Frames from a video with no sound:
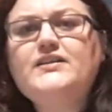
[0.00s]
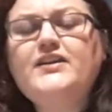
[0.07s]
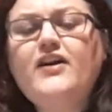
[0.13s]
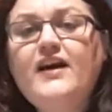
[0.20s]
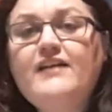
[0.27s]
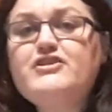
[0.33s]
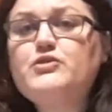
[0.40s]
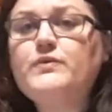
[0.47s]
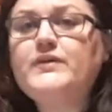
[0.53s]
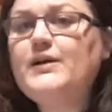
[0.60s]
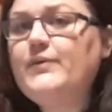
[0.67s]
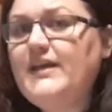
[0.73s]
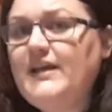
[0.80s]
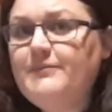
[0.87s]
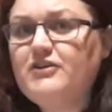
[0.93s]
the Irish, when
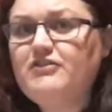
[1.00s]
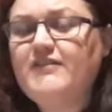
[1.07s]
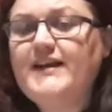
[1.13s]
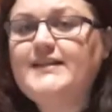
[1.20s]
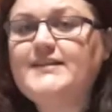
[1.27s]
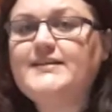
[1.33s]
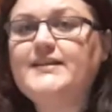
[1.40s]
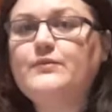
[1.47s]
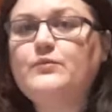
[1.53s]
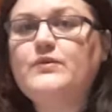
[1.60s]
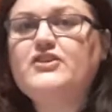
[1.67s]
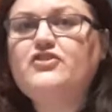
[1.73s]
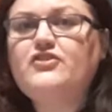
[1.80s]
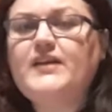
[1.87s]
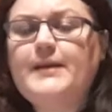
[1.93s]
they were immigrating,
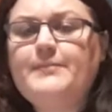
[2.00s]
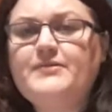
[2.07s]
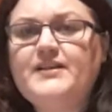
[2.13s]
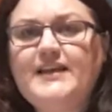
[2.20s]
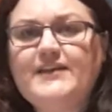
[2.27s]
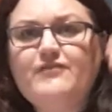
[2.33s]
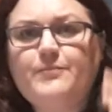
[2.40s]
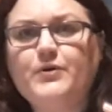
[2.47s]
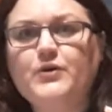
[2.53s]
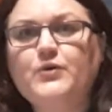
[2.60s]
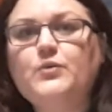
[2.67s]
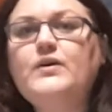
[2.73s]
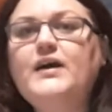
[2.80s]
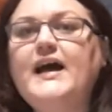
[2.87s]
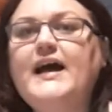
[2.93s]
came to
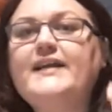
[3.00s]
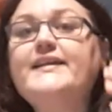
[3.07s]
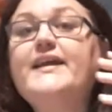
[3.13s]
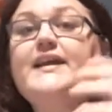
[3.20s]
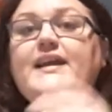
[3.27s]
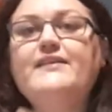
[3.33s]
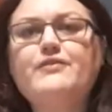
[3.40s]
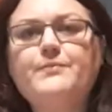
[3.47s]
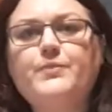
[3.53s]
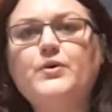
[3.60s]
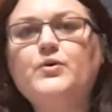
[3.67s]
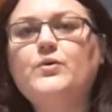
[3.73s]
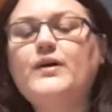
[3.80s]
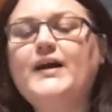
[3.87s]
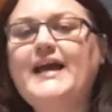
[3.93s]
Liverpool, and then
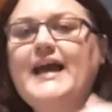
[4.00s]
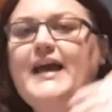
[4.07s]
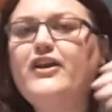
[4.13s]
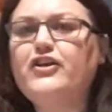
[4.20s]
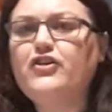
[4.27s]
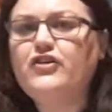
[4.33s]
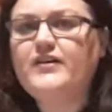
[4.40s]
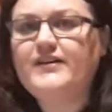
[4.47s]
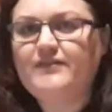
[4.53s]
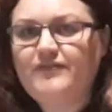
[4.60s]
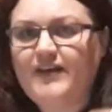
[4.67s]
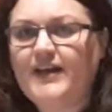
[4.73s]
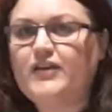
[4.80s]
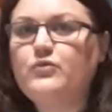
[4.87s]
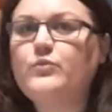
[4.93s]
Liverpool had a knock-on
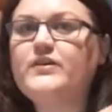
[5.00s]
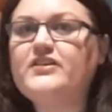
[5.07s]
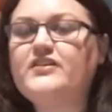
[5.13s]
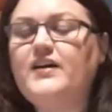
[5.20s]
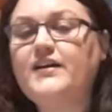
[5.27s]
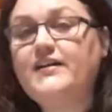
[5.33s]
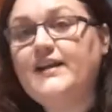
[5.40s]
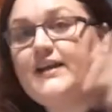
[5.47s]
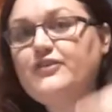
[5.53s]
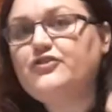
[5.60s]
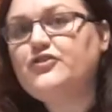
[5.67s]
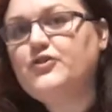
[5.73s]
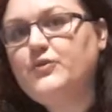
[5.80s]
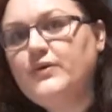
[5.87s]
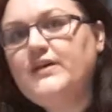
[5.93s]
effect, which kind of led
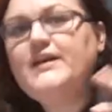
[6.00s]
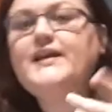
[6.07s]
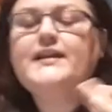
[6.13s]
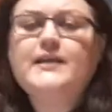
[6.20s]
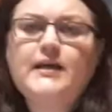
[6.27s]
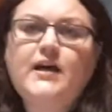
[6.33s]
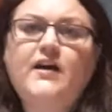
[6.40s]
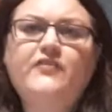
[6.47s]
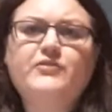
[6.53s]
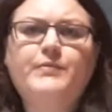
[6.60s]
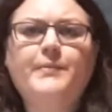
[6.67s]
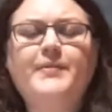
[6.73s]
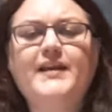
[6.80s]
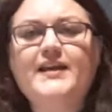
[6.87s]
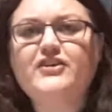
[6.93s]
to now half the
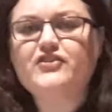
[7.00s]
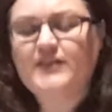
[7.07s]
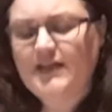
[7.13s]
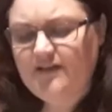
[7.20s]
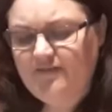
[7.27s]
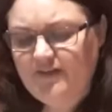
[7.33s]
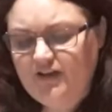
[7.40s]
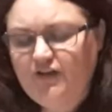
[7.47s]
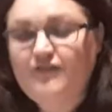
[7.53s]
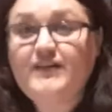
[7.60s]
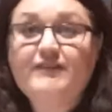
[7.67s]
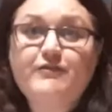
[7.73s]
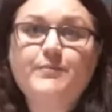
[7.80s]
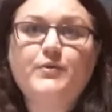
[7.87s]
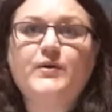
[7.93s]
population of
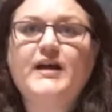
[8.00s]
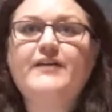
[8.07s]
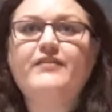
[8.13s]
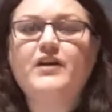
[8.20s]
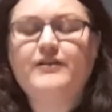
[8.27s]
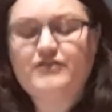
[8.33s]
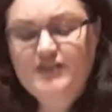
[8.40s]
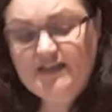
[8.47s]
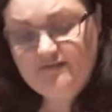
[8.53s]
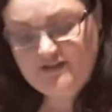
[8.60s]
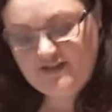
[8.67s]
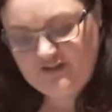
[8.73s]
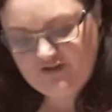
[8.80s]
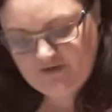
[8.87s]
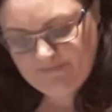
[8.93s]
Liverpool having Irish
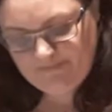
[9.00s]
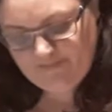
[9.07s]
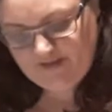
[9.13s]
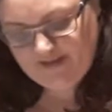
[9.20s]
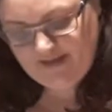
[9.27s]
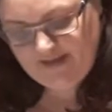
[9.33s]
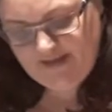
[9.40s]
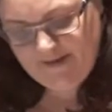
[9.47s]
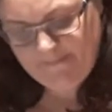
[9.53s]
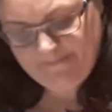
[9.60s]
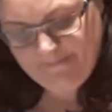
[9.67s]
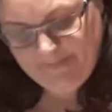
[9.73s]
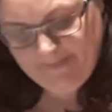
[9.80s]
heritage. Okay,